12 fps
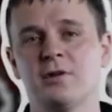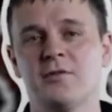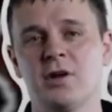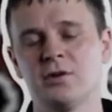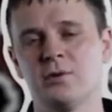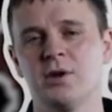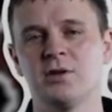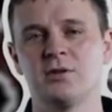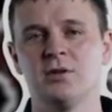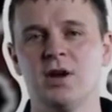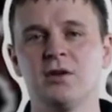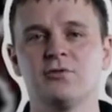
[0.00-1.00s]

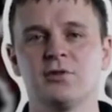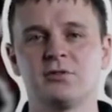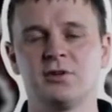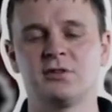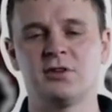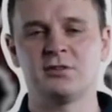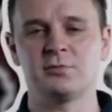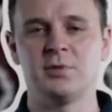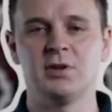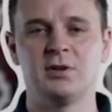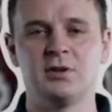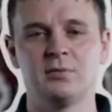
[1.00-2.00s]
evaluation and risk
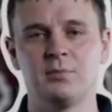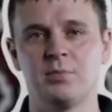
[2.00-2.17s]
assessment